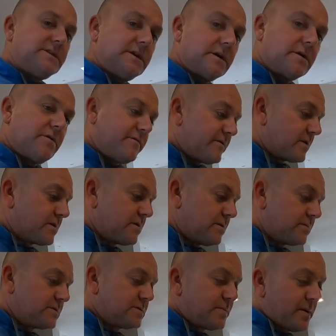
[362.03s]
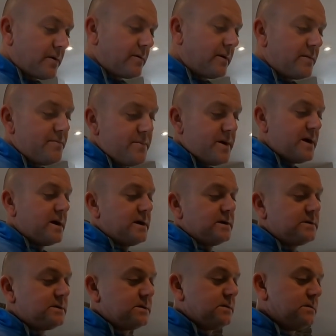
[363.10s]
in a cover crop, because apparently
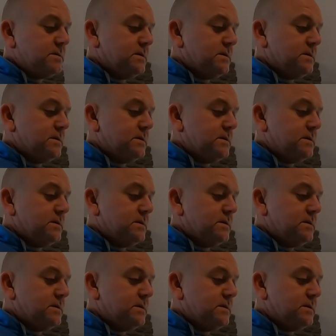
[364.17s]
maize